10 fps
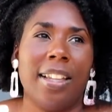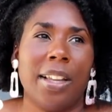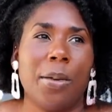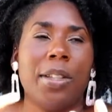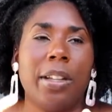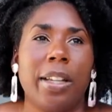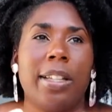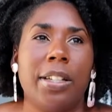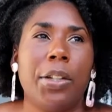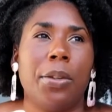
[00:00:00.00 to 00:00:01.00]
it was
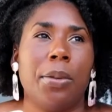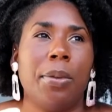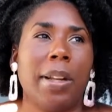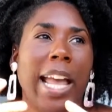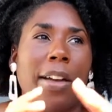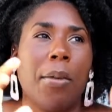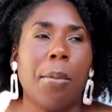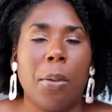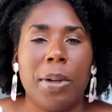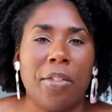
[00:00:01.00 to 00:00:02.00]
good to have a
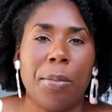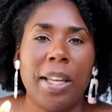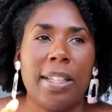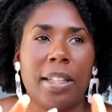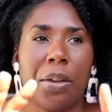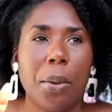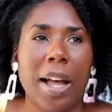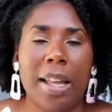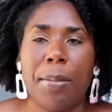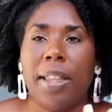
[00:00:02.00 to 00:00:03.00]
moment of peace and
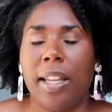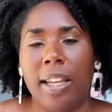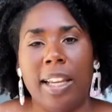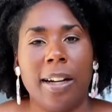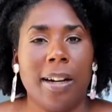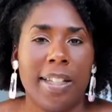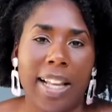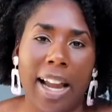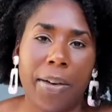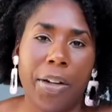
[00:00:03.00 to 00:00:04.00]
quiet, but then hear a
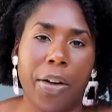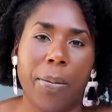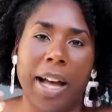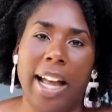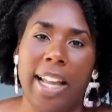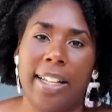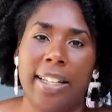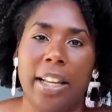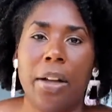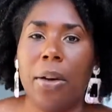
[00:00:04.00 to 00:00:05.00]
siren go by and
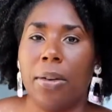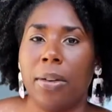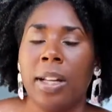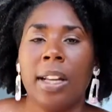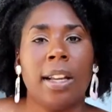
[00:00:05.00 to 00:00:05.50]
say, oh,